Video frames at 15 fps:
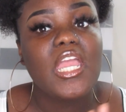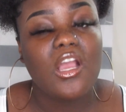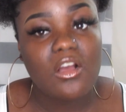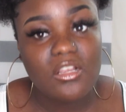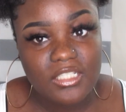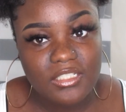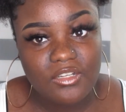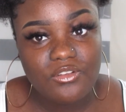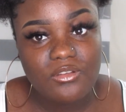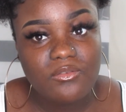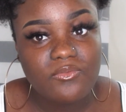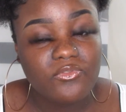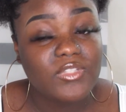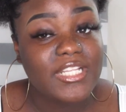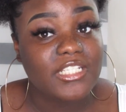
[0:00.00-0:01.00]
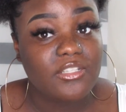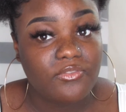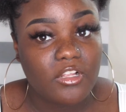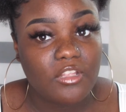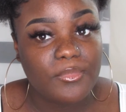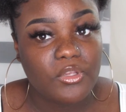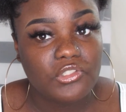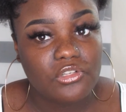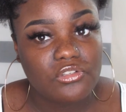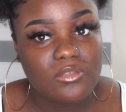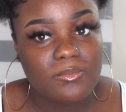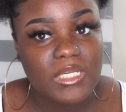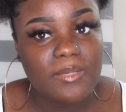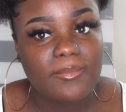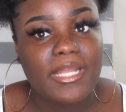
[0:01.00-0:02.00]
Also, you like to follow me on
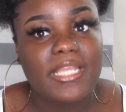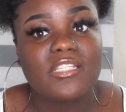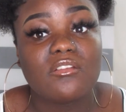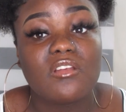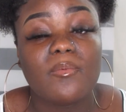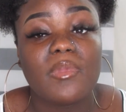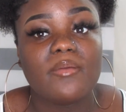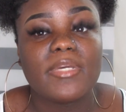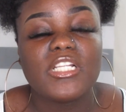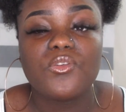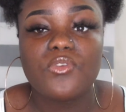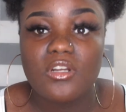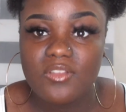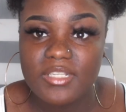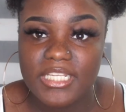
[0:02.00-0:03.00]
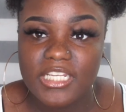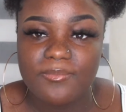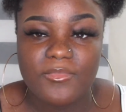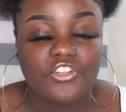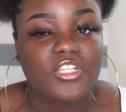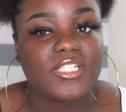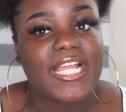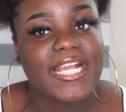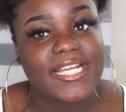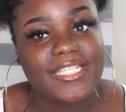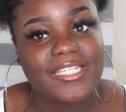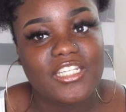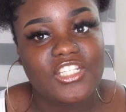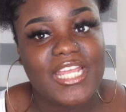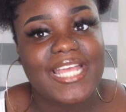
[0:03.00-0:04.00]
social media. My Instagram and my Twitter are the same. They're just at
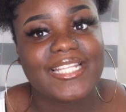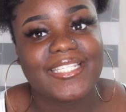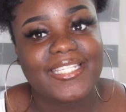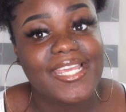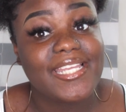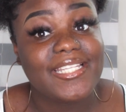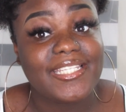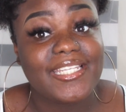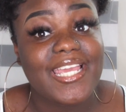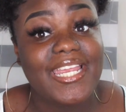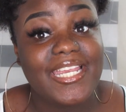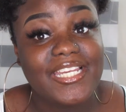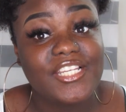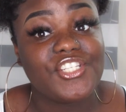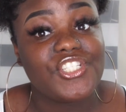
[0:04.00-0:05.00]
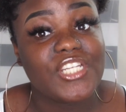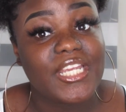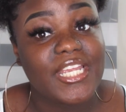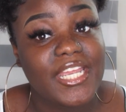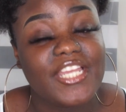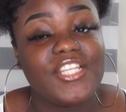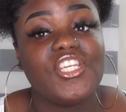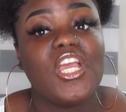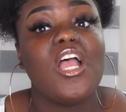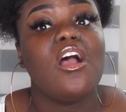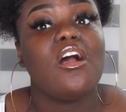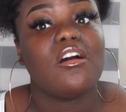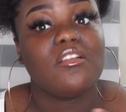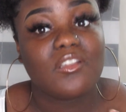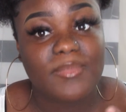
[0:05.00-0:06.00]
Cataejah, at
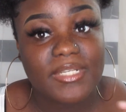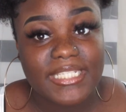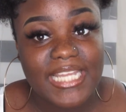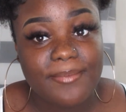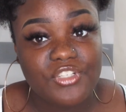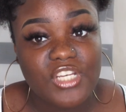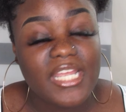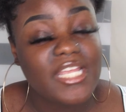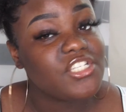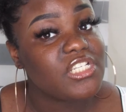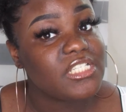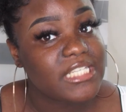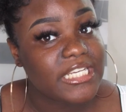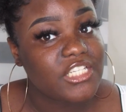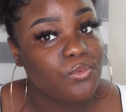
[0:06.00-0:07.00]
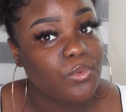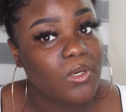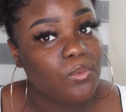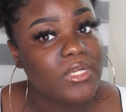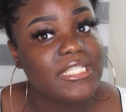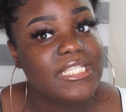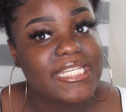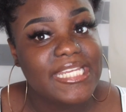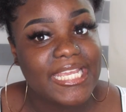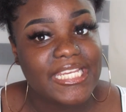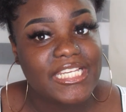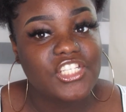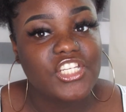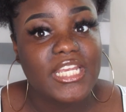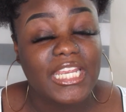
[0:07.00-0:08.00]
Cataejah. Also, my Snapchat is just Taejah101,
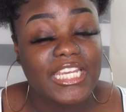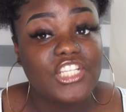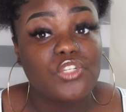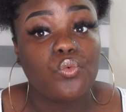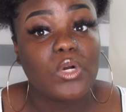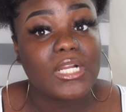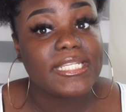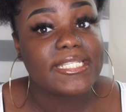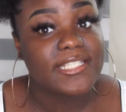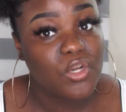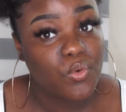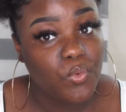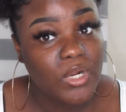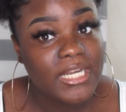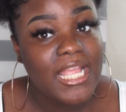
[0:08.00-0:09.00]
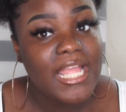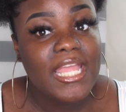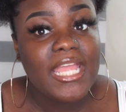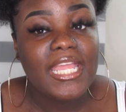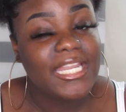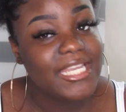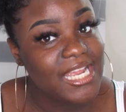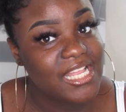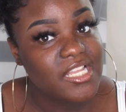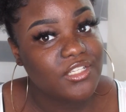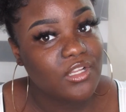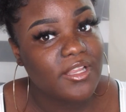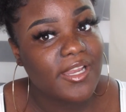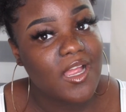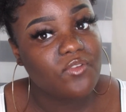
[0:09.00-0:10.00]
Taejah101. And yeah, that's
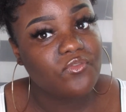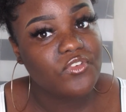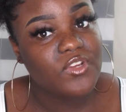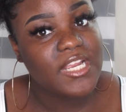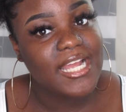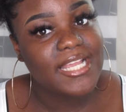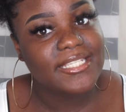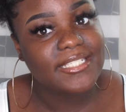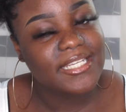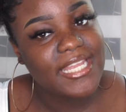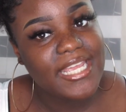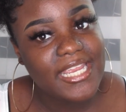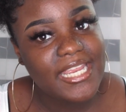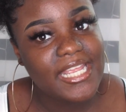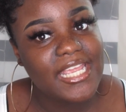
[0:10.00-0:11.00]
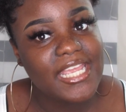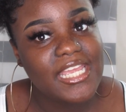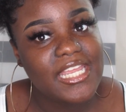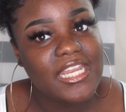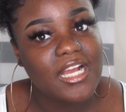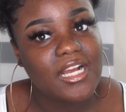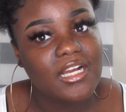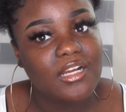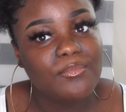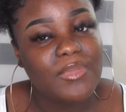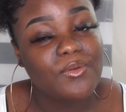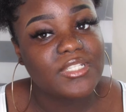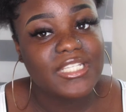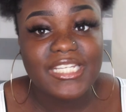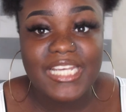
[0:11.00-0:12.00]
all I have for you guys today. And I
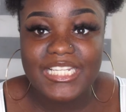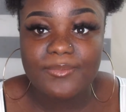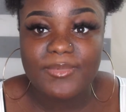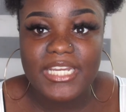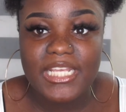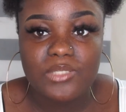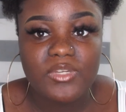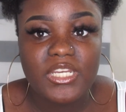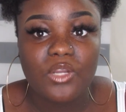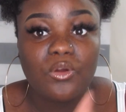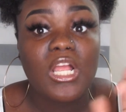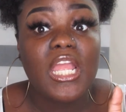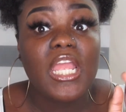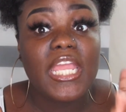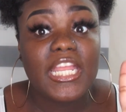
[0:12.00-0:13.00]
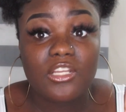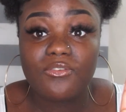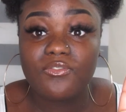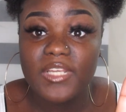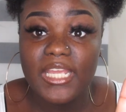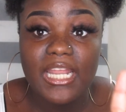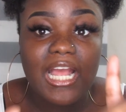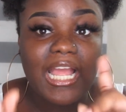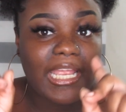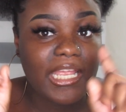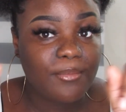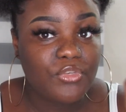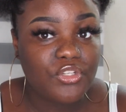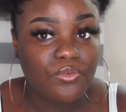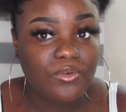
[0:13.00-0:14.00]
will see you guys in my next video. And don't forget, I
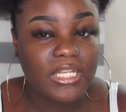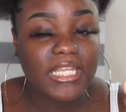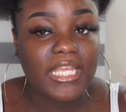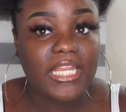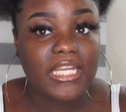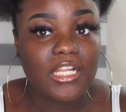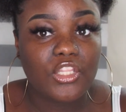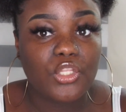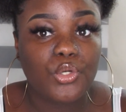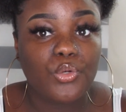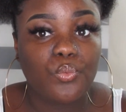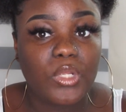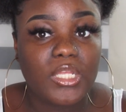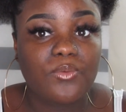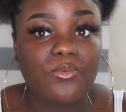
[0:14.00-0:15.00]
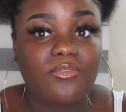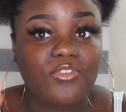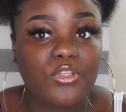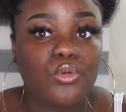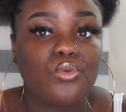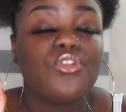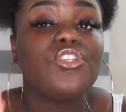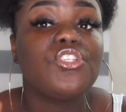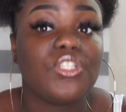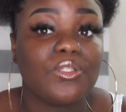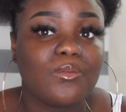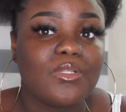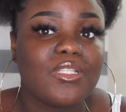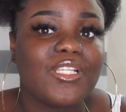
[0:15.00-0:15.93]
am doing another wig review soon.